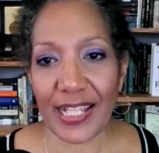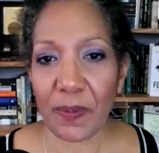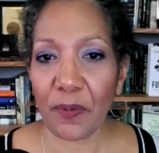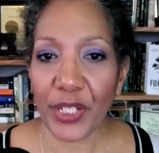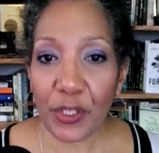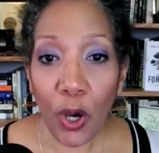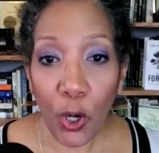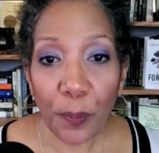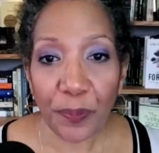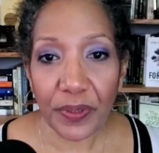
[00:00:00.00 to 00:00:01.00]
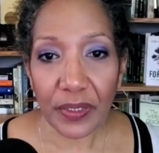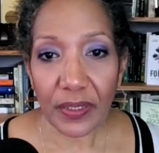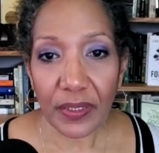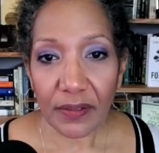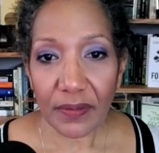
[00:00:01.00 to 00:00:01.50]
ask me, what do you hope,
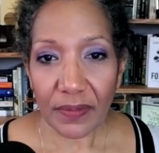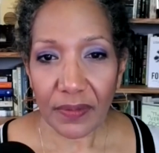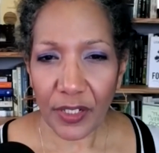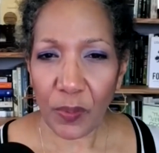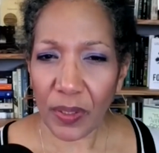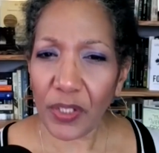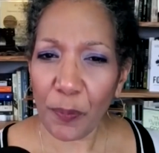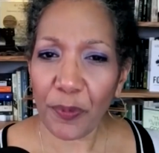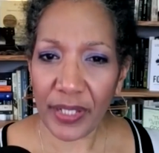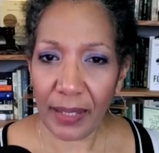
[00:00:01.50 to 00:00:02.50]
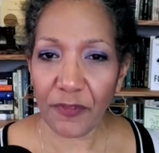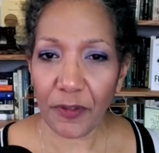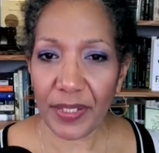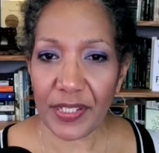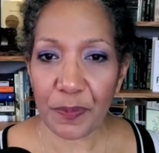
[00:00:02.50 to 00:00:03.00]
what do you hope will come
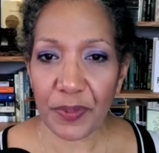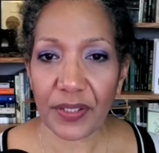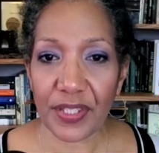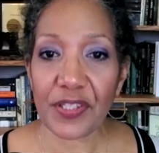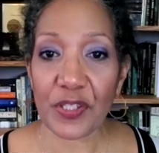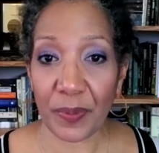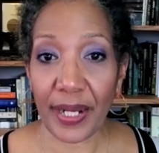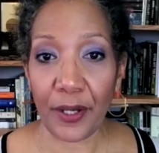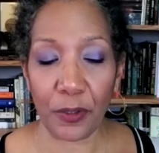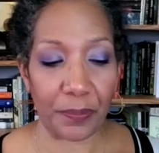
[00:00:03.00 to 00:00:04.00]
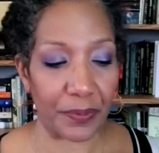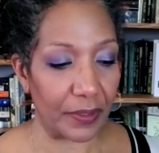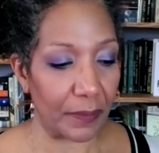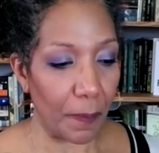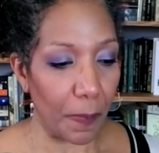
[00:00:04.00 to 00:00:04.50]
from this book? This is what I hope.
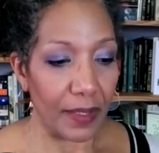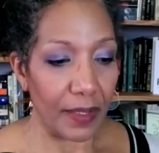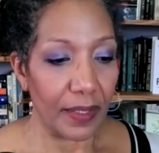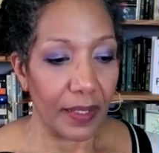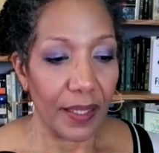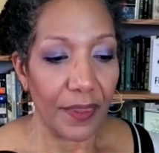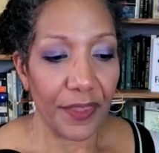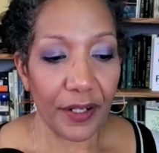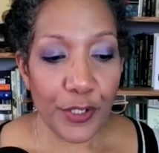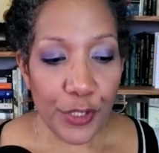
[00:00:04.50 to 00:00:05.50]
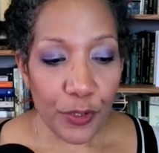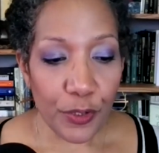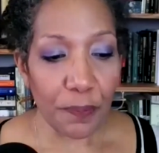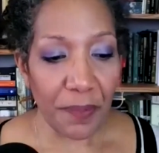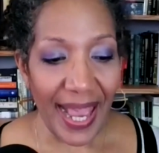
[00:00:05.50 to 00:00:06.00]
There are
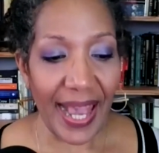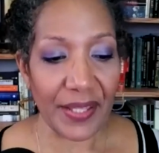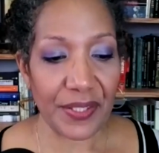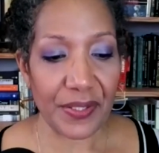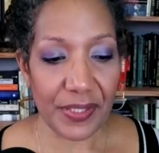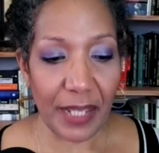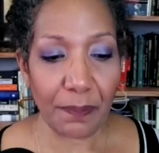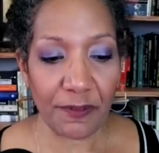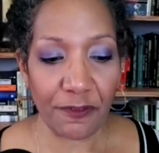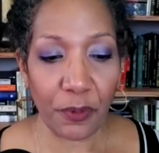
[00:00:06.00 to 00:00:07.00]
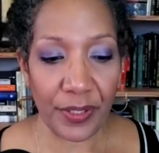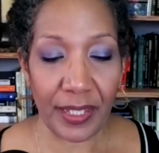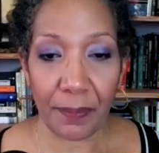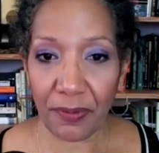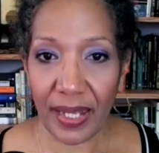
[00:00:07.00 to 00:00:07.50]
two paths set before
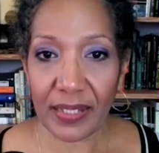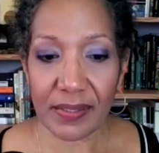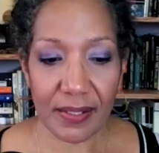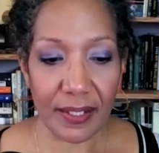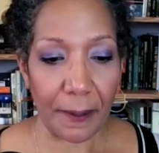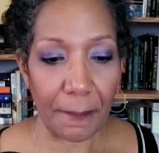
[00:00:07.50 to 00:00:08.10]
the oppressed.